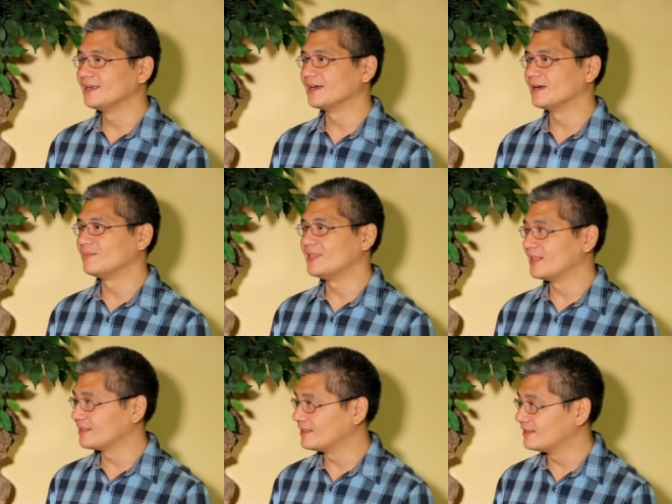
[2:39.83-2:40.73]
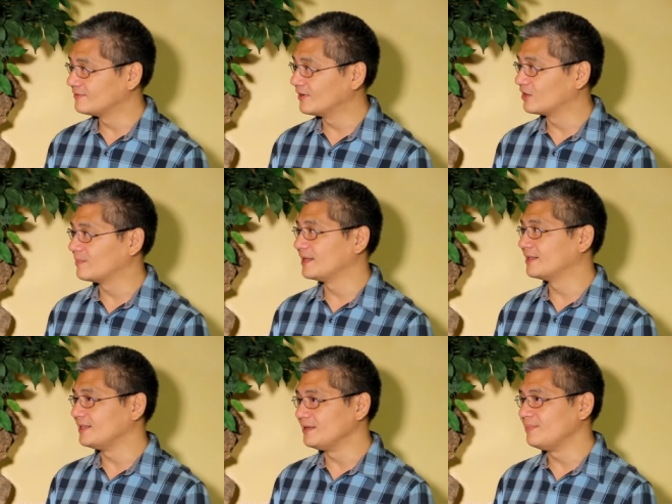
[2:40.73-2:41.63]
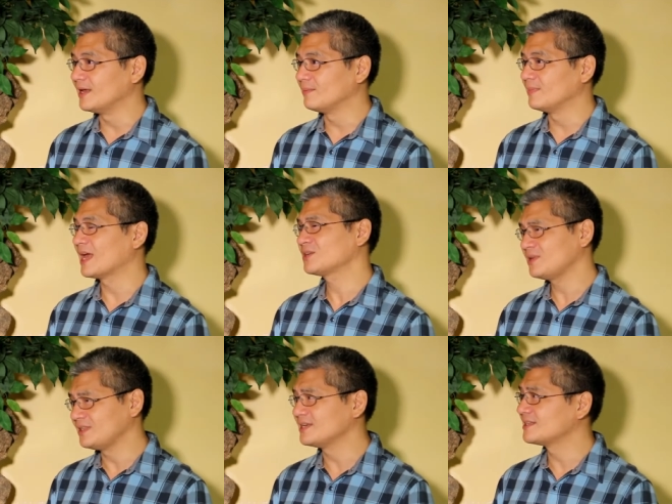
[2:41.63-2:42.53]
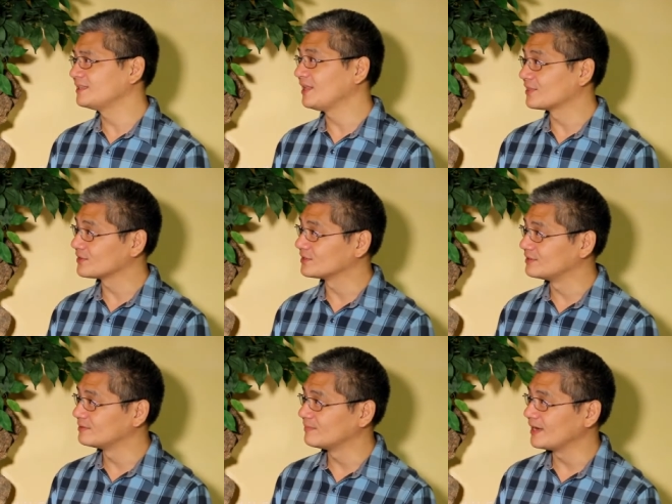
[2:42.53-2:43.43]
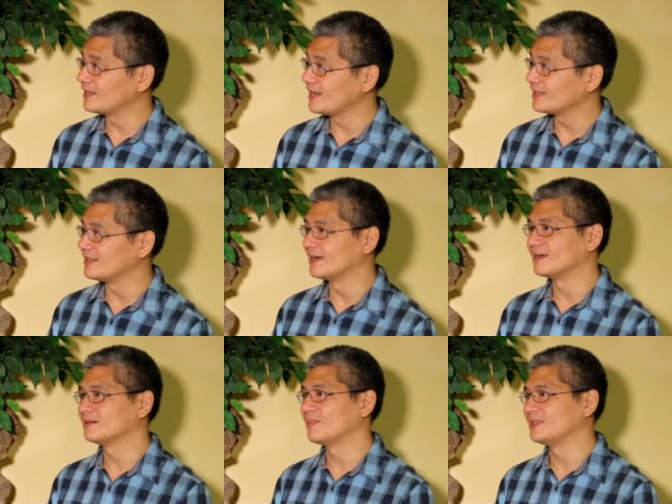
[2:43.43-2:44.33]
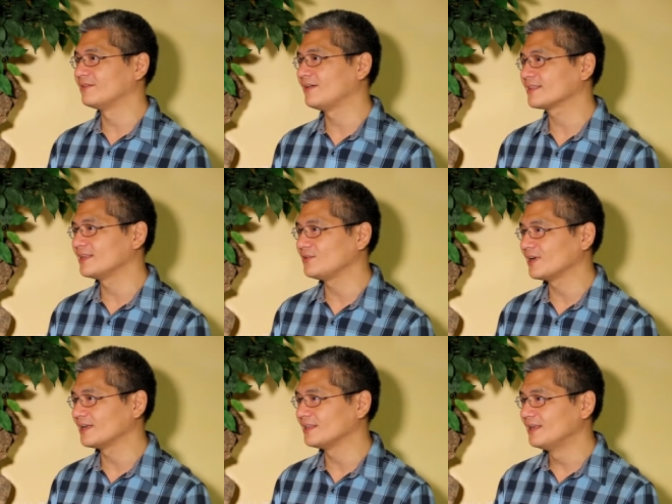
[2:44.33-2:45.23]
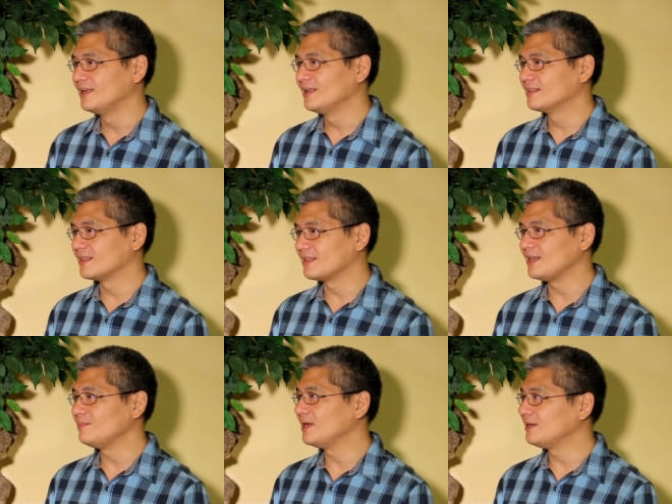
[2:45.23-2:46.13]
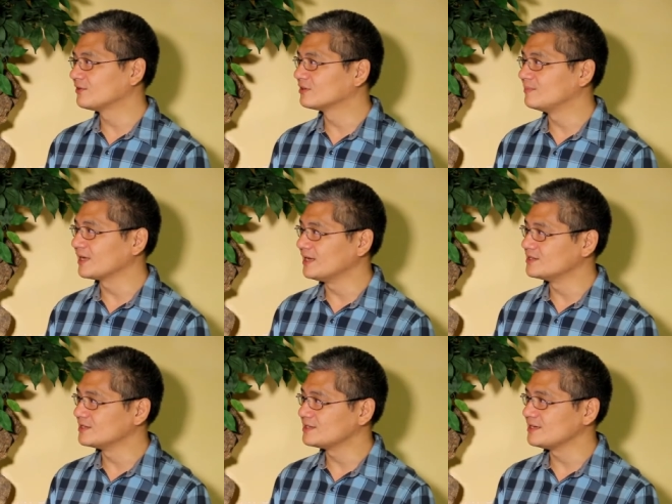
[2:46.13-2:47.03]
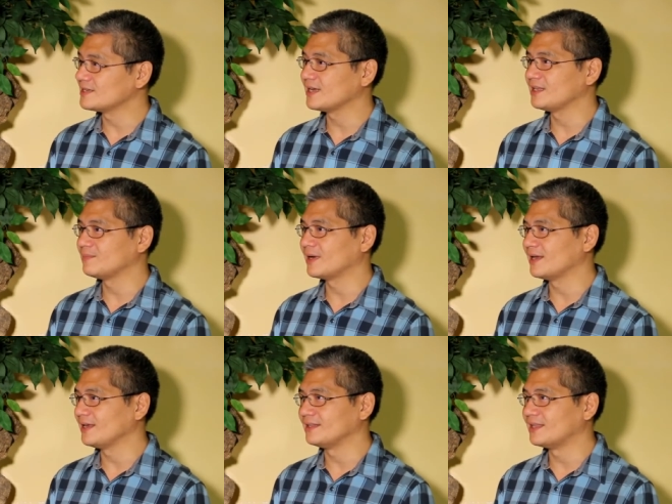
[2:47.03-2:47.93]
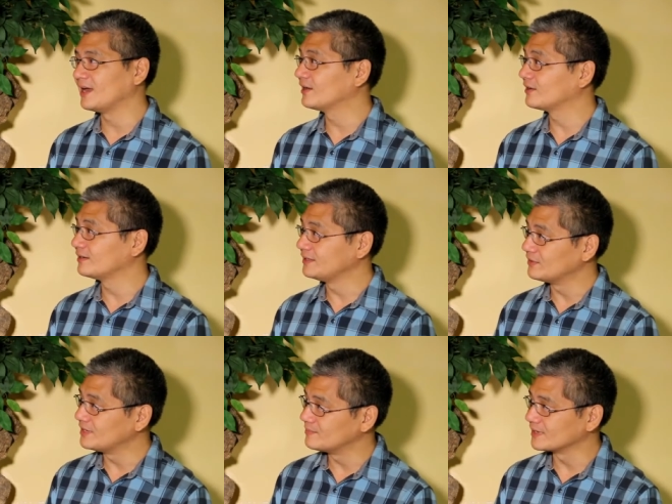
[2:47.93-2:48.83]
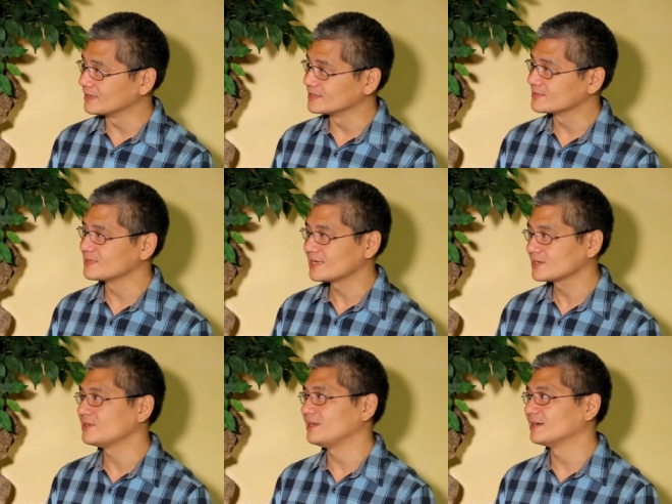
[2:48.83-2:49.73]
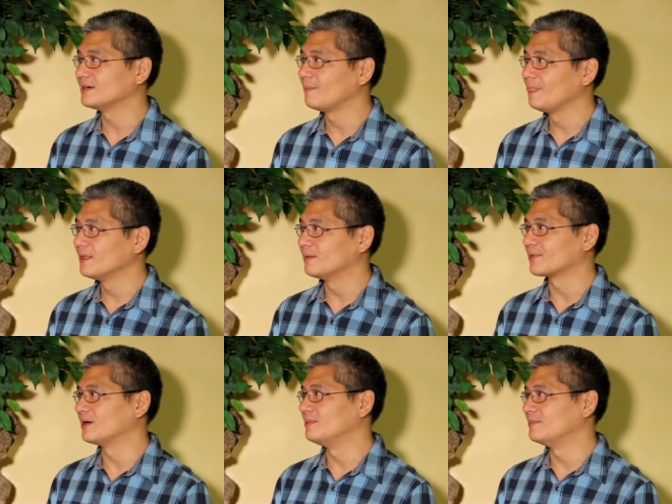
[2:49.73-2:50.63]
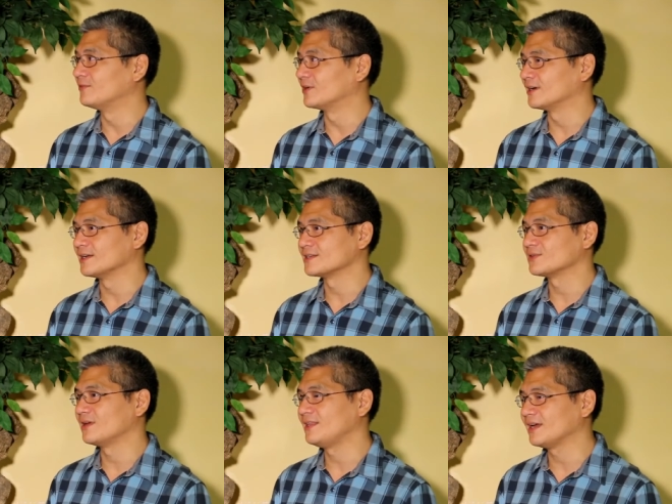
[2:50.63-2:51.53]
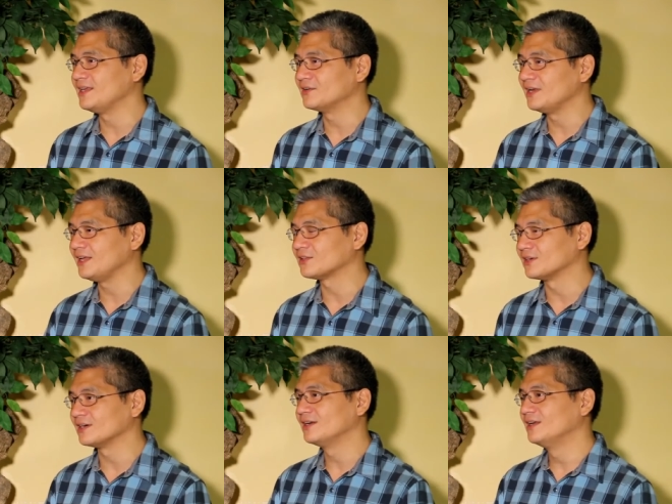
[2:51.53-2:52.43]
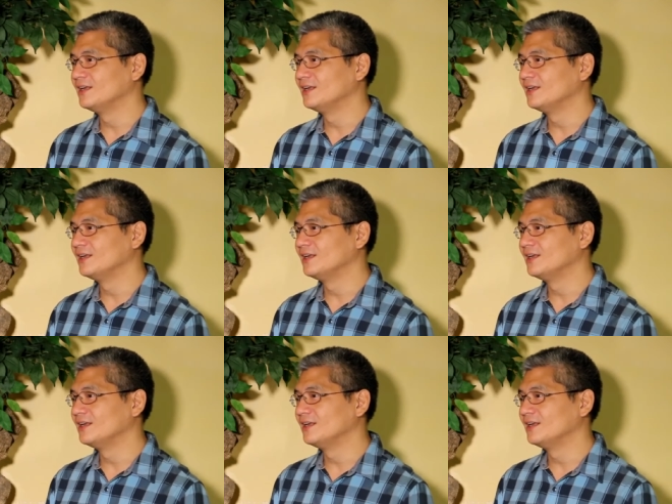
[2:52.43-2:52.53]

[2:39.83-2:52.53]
um, then followed by the D B M, actually distantly third by NEDA. But the fact that you had the three main economic agencies headed by diehard neoliberals was actually a, a problem for us. So I think a year later,